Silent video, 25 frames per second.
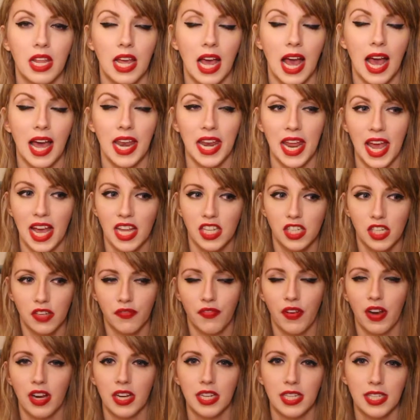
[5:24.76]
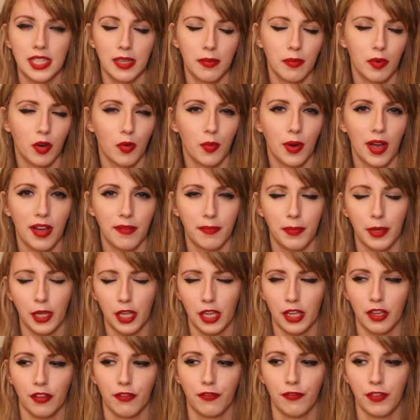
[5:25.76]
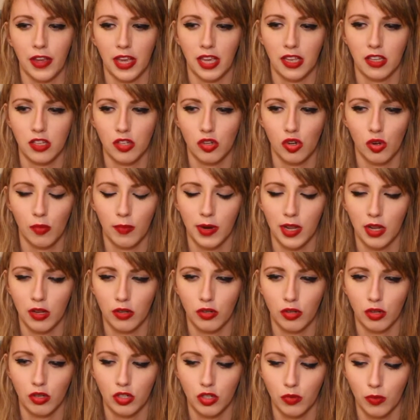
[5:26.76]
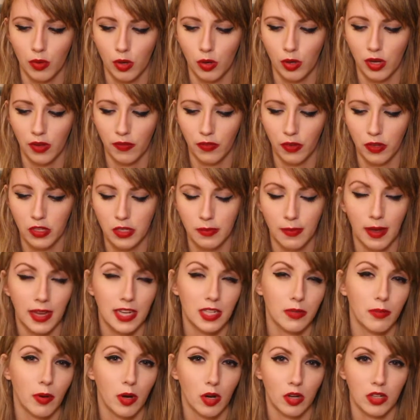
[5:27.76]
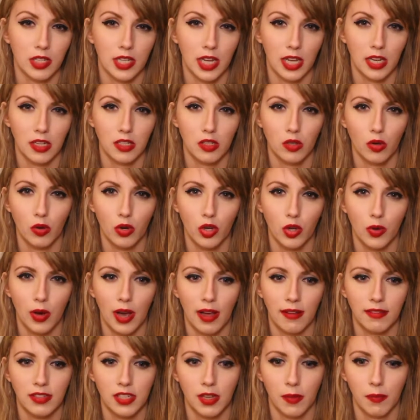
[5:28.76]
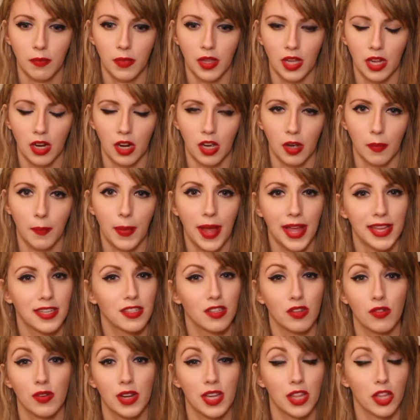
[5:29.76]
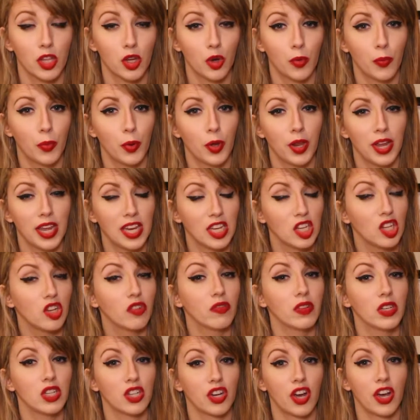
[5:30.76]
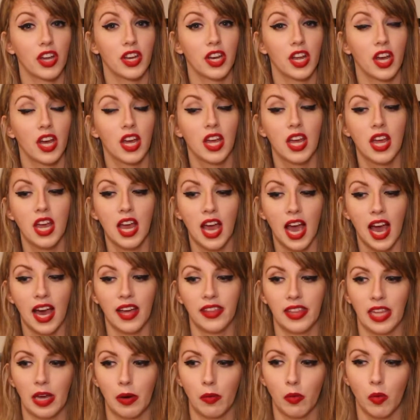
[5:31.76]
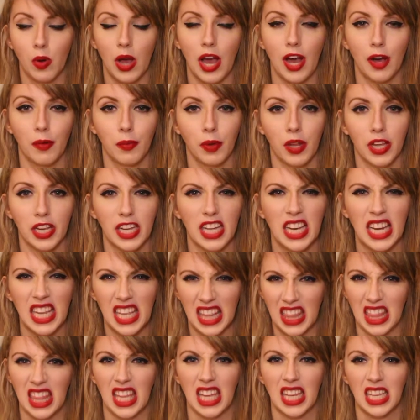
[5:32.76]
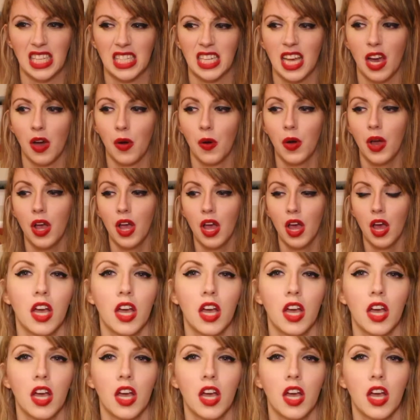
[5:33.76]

And it has a very similar way of being fixed. Normally your doctor will give you some antibiotics, or you'll have something like a pessary that you'll put in your vagina, and that will help like clean things out.